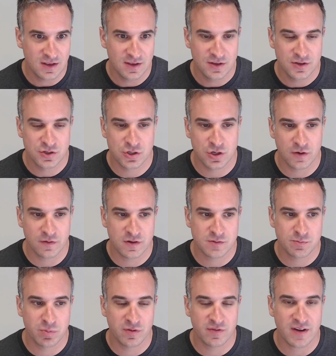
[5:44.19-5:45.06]
service
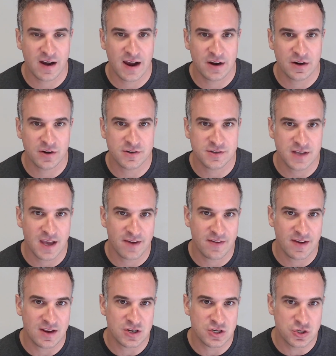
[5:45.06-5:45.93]
providers have
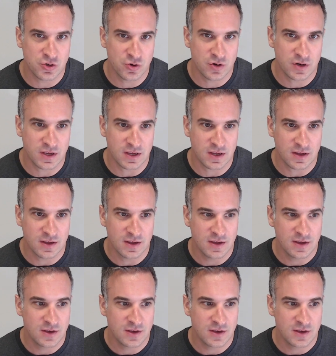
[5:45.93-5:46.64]
a duty